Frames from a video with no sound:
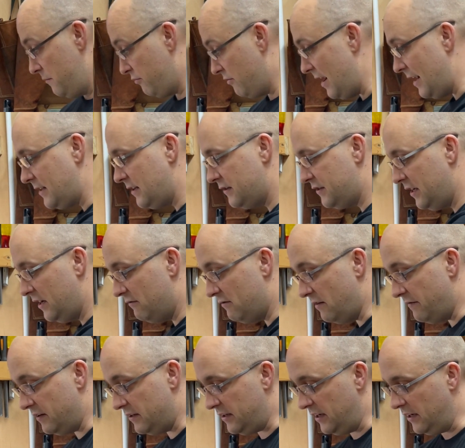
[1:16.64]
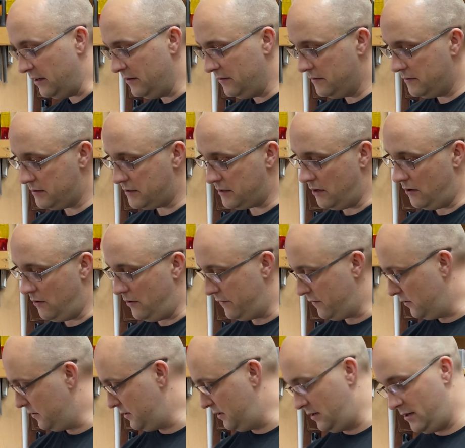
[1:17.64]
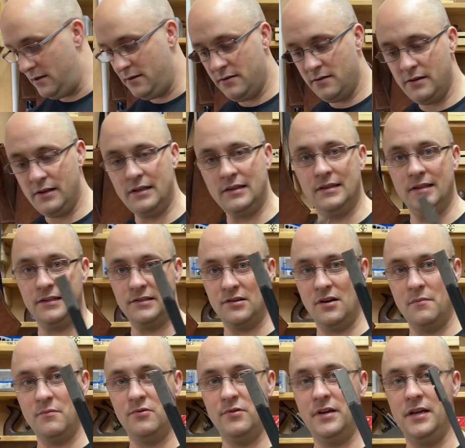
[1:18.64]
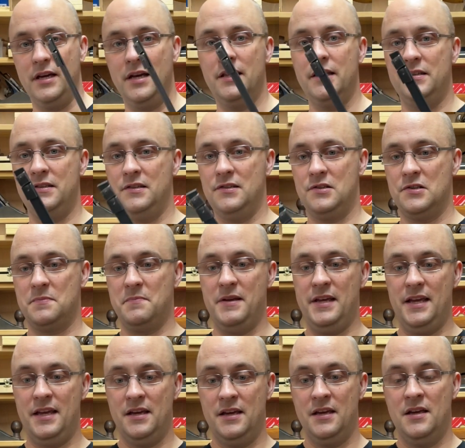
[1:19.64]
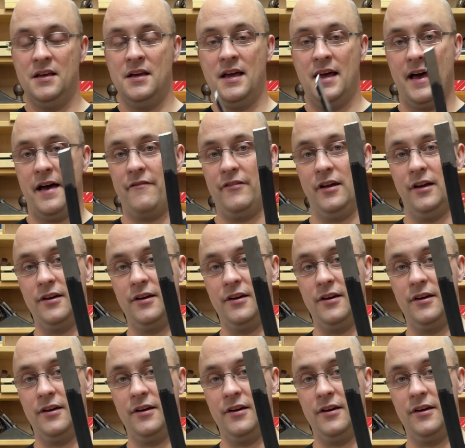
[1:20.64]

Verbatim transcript: practicing riveting, so I've got a little example here. This is just me having a